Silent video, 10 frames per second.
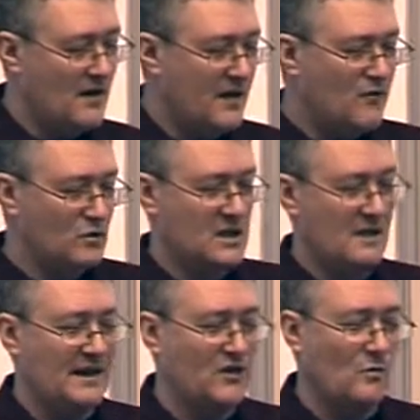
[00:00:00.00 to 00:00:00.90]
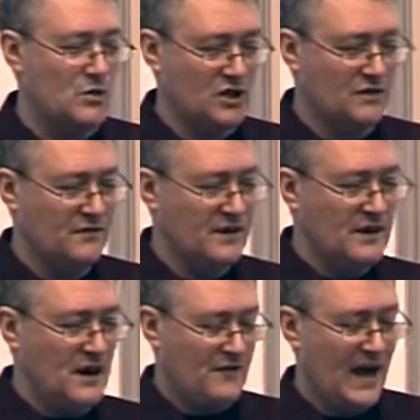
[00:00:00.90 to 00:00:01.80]
they've also had the option
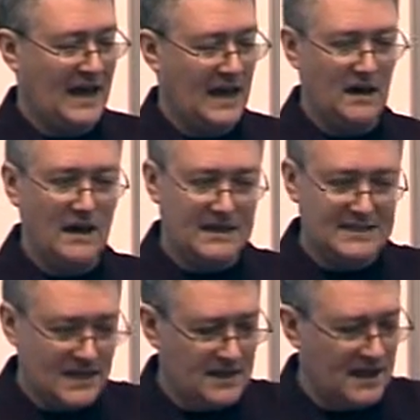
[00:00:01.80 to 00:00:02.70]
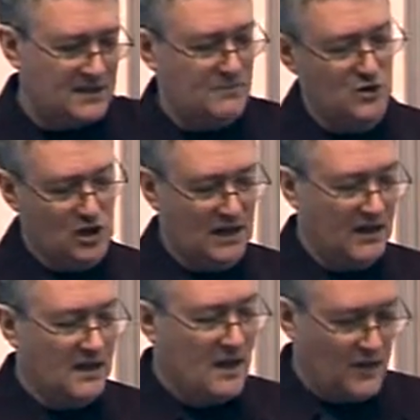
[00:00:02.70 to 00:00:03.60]
of hanging a dedicated
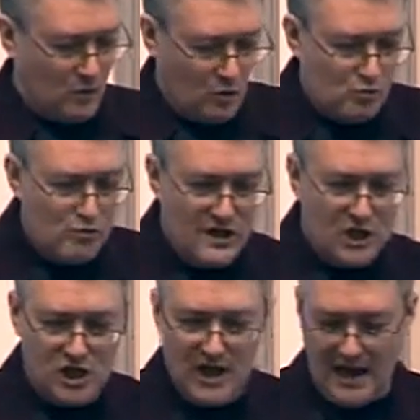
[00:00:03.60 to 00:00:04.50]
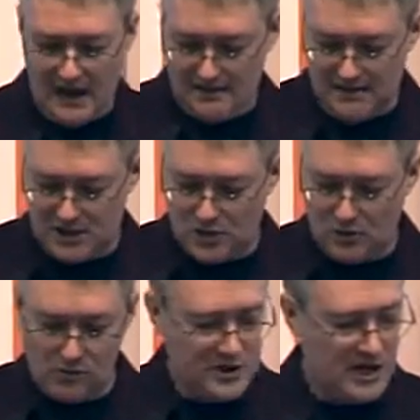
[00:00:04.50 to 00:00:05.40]
machine that will reshare that
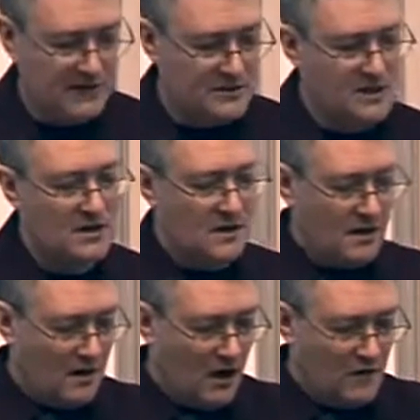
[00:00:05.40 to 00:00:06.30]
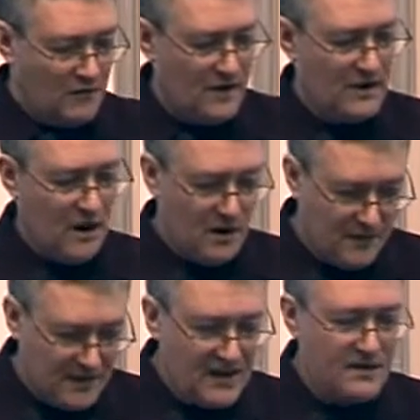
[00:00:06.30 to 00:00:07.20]
storage out
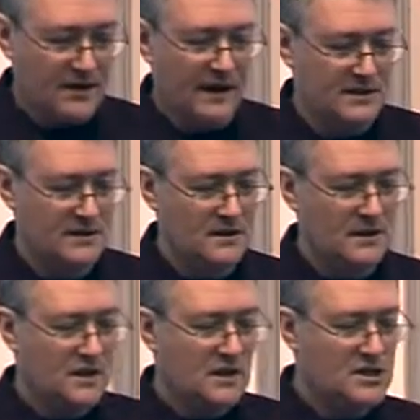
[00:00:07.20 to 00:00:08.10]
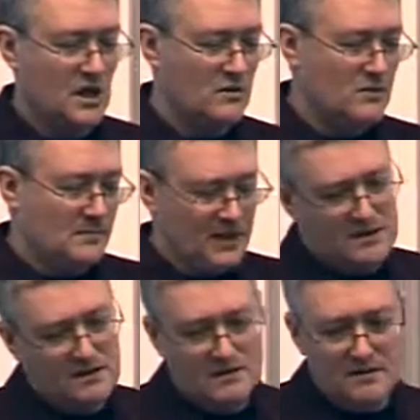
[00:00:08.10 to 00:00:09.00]
over the Ethernet. So,
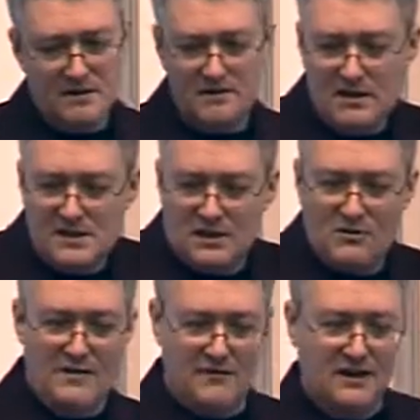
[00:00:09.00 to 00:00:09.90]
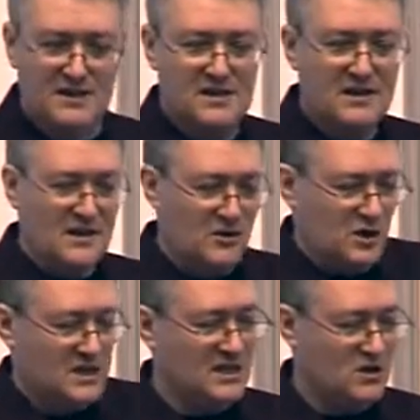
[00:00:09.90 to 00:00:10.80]
because the guys in graphics who
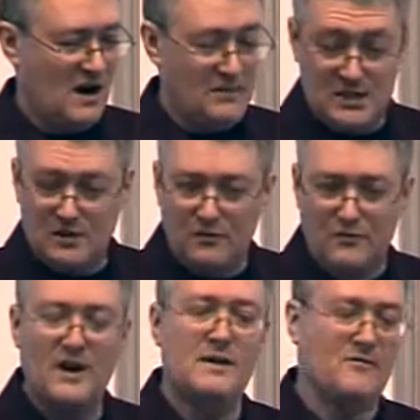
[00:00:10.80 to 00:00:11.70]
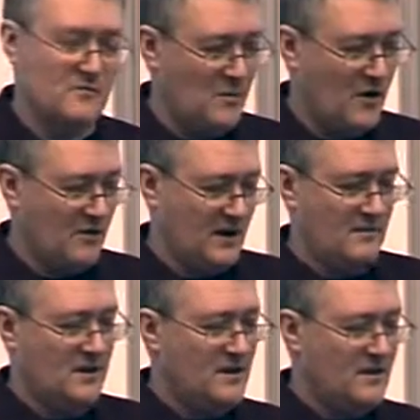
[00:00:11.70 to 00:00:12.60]
just need to grab a still frame from a
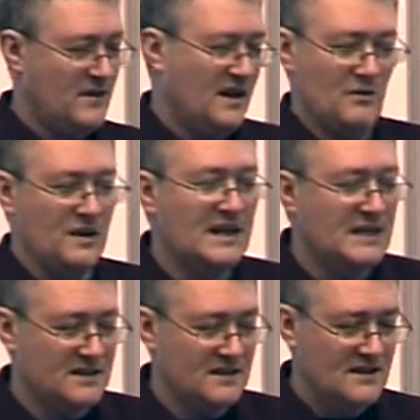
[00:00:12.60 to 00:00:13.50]
program, they don't need